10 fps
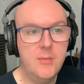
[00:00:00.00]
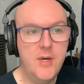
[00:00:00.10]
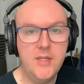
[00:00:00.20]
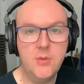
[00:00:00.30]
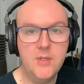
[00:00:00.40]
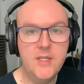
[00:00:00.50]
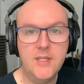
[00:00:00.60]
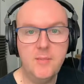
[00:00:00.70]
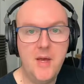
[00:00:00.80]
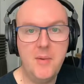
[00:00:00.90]
But I just want to
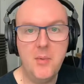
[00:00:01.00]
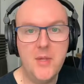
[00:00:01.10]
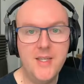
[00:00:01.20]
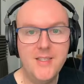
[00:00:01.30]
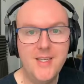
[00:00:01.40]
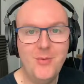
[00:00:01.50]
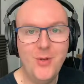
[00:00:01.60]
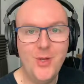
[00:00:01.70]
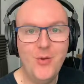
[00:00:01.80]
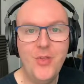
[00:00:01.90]
experiment with it and see what
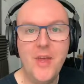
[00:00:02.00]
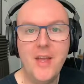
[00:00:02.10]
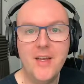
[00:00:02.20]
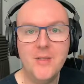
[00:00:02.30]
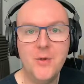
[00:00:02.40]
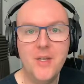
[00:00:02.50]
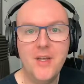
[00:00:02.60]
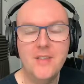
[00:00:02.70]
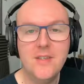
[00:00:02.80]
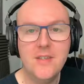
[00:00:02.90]
you think as
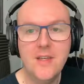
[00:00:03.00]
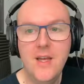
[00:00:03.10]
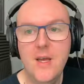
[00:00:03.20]
audiences,